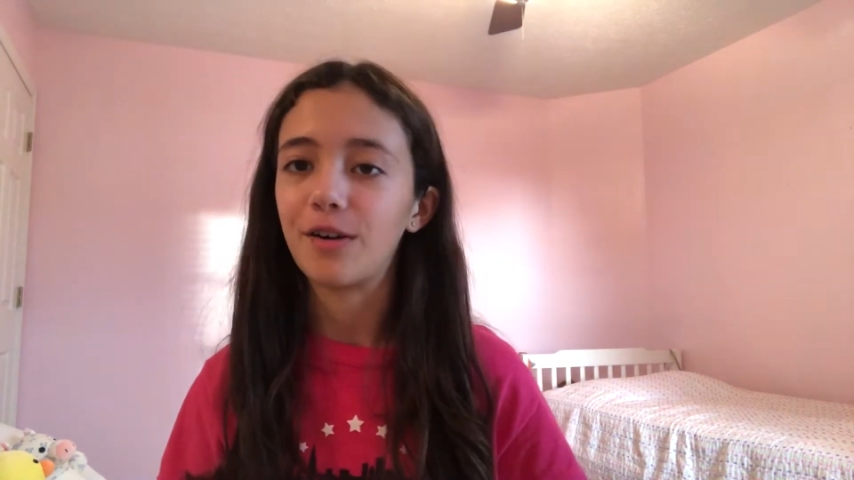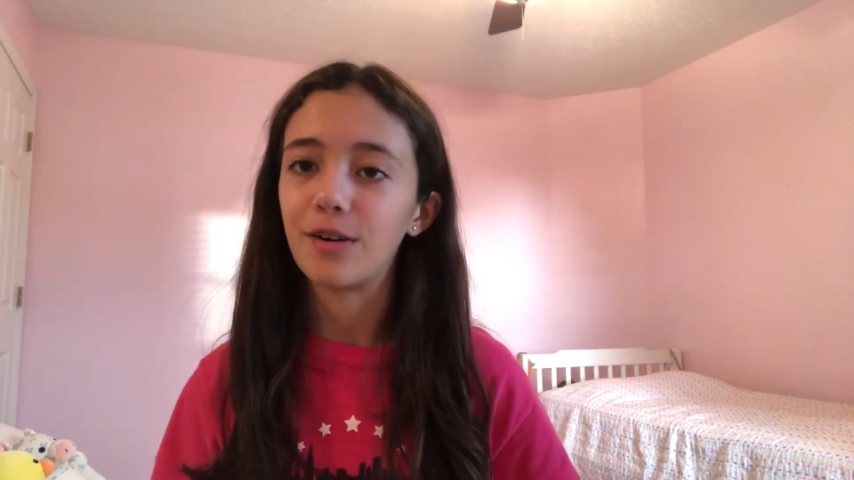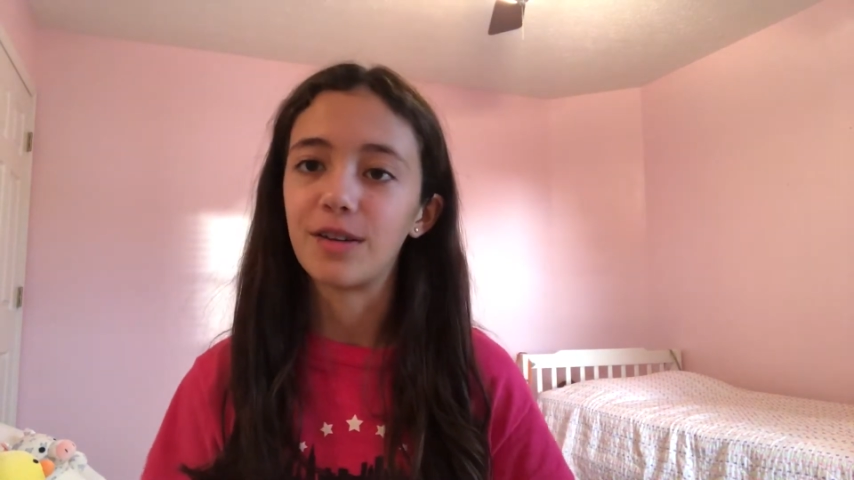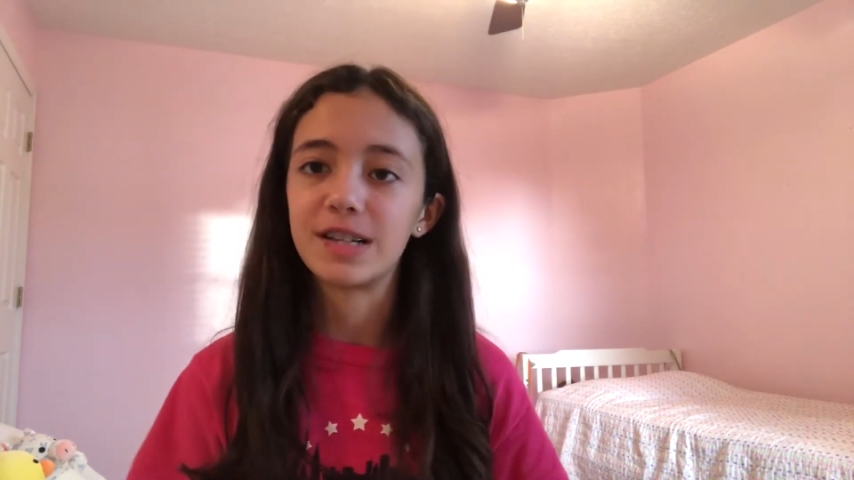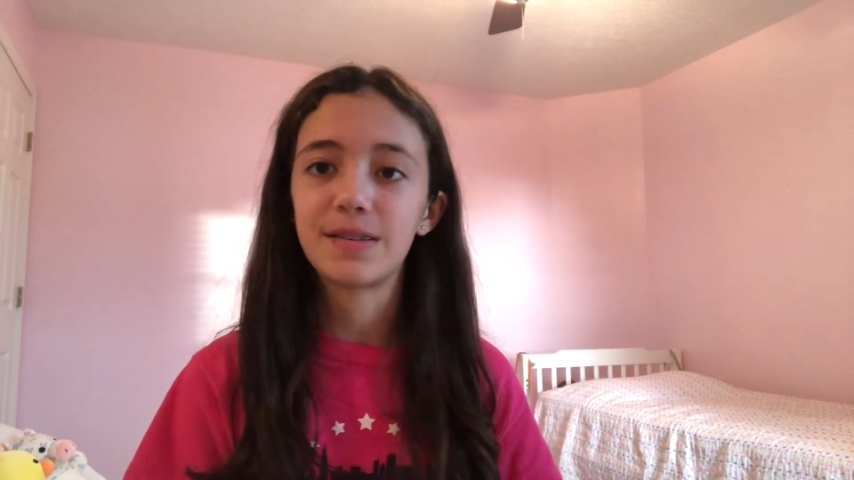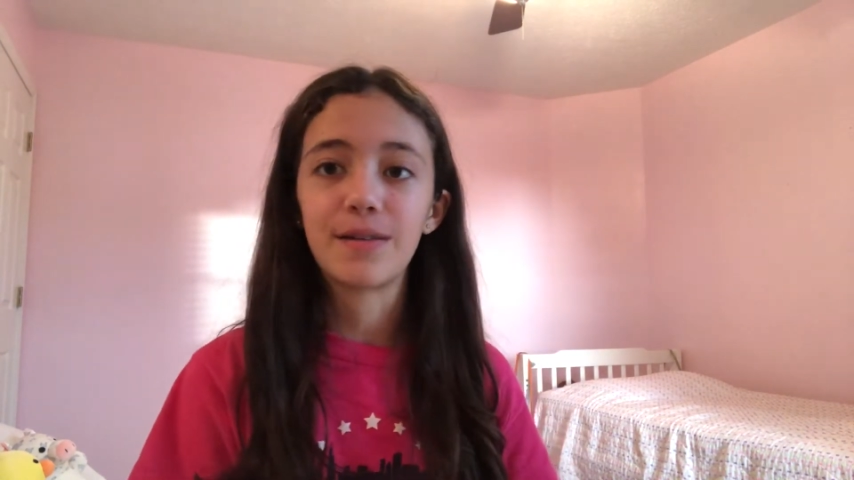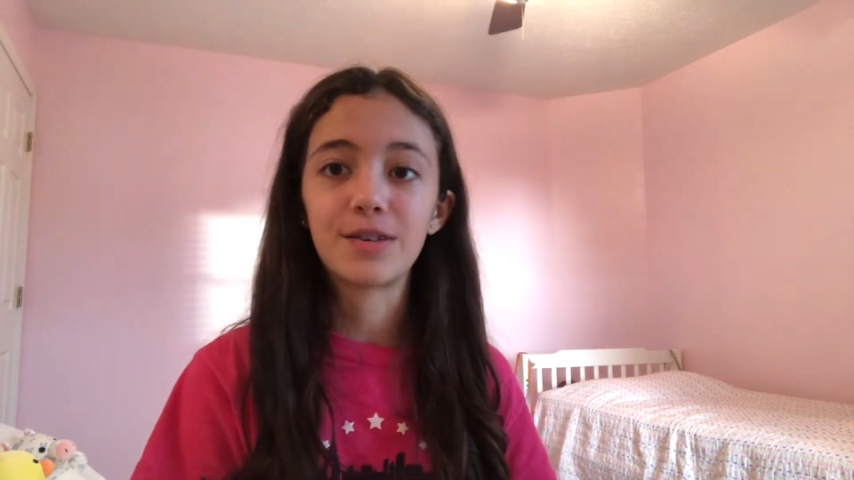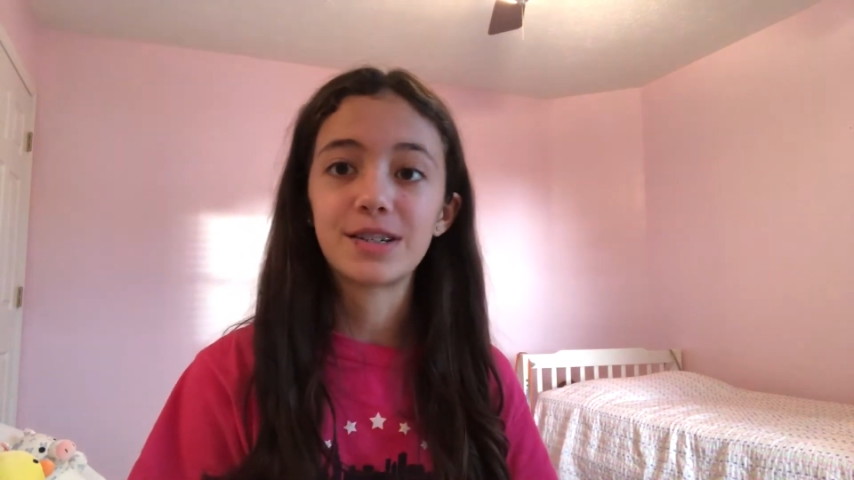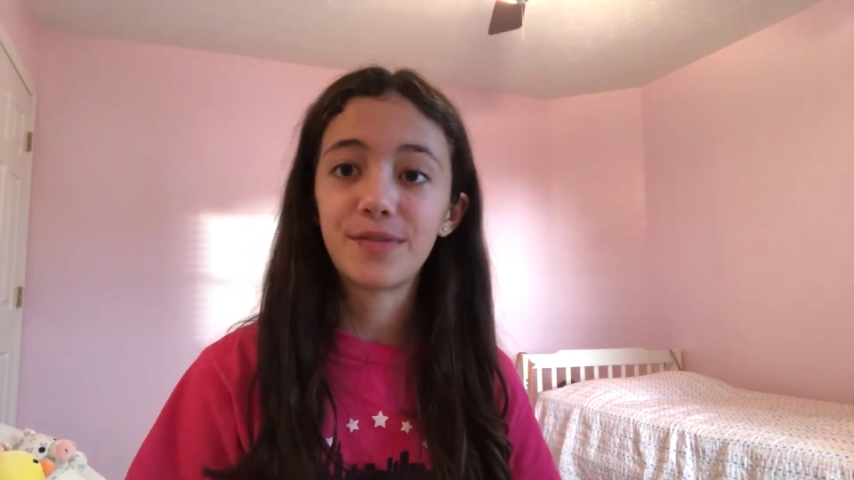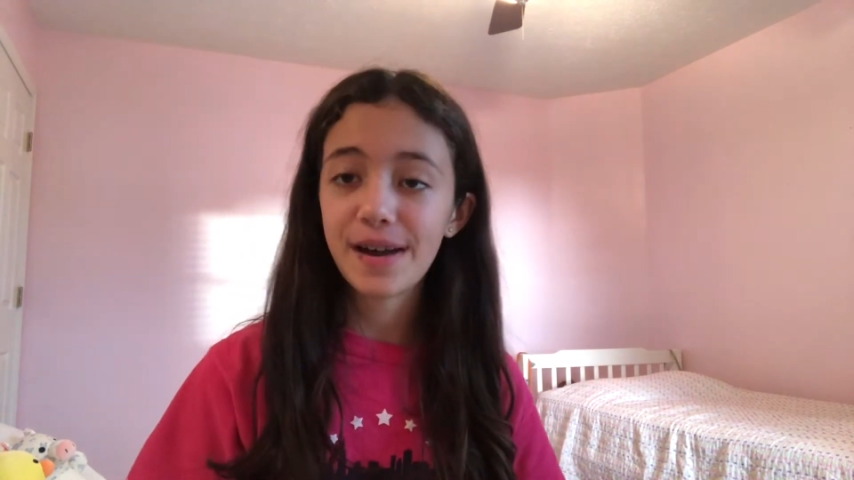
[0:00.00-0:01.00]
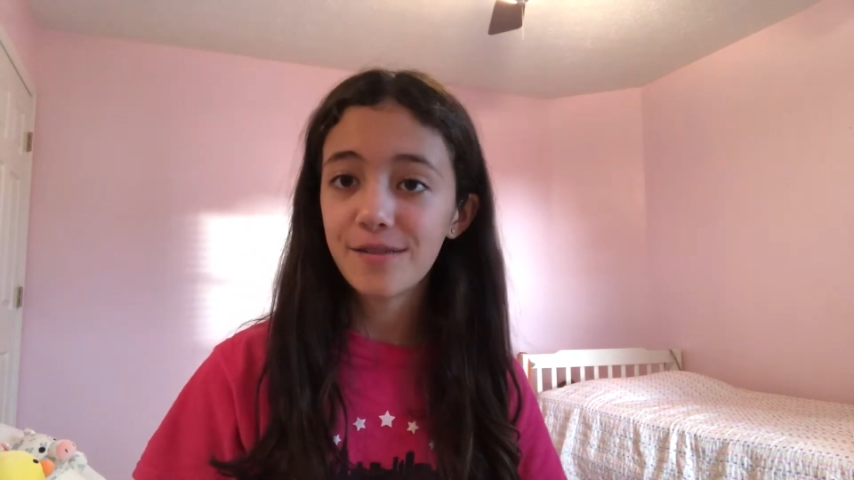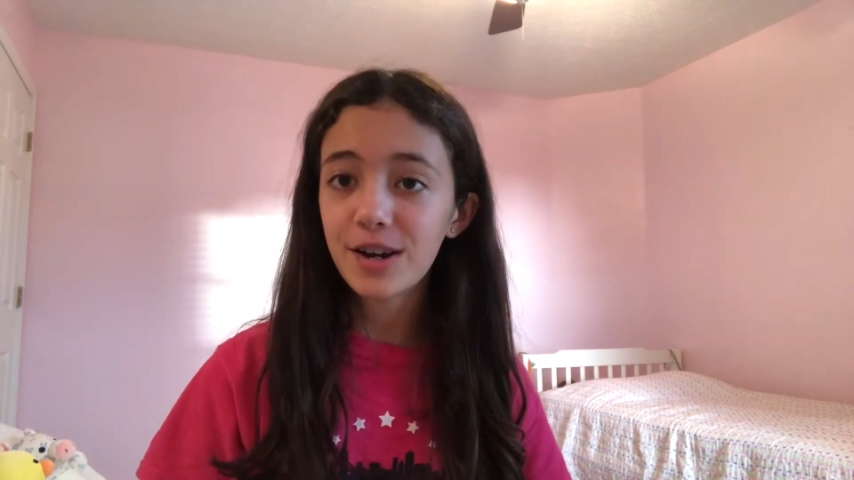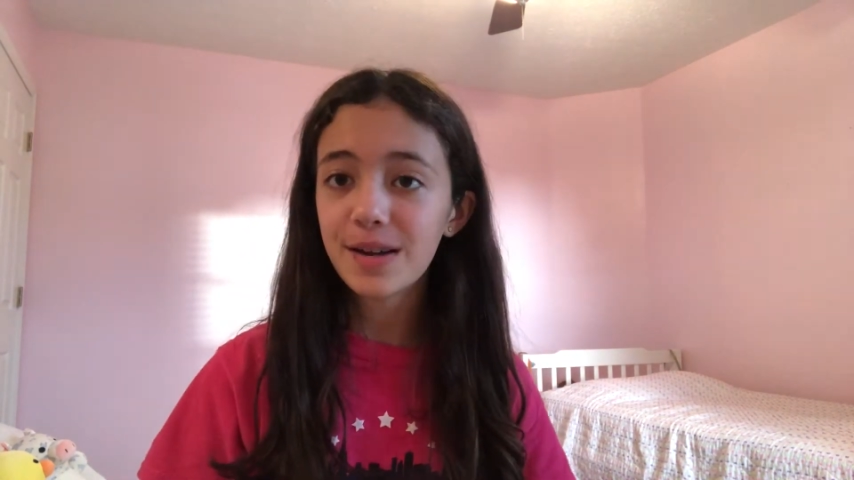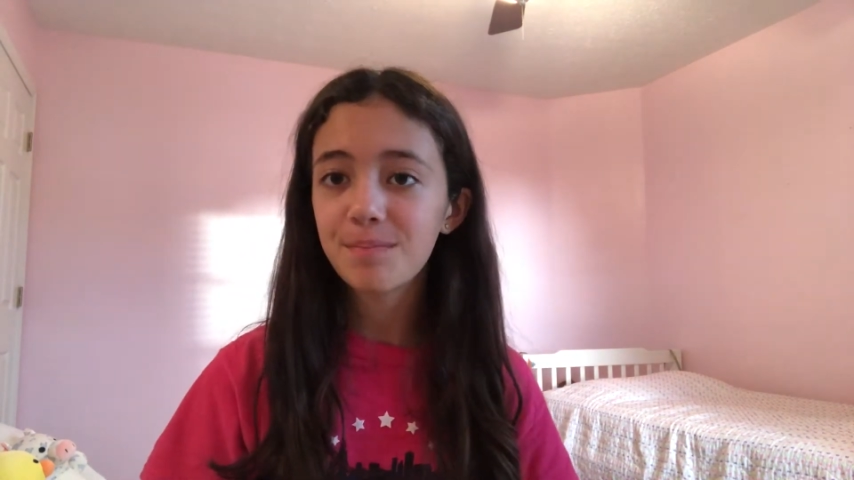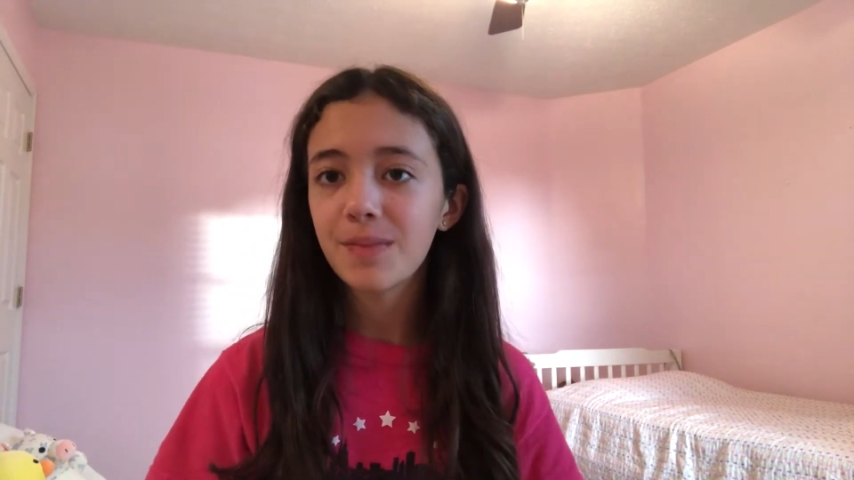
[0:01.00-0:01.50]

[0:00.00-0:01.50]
or least favorite to favorite.